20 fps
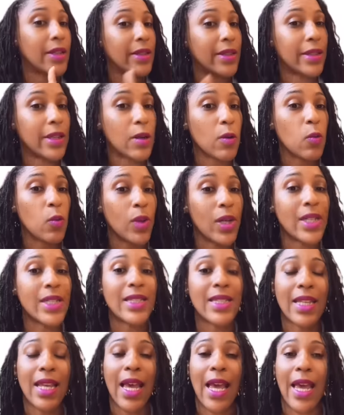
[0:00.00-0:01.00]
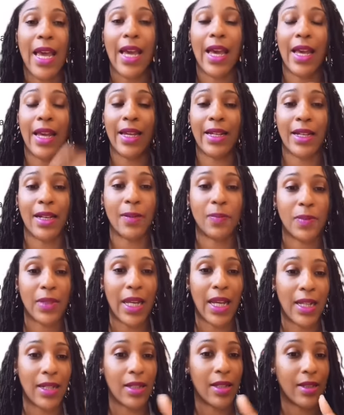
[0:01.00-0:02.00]
There was an
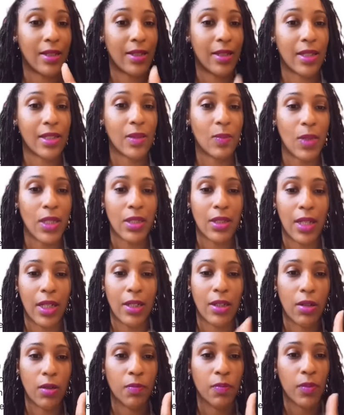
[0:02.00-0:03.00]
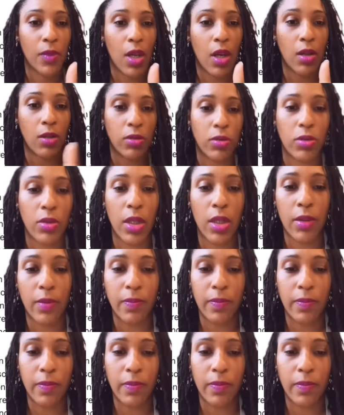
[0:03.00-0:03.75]
update six months later. Hold.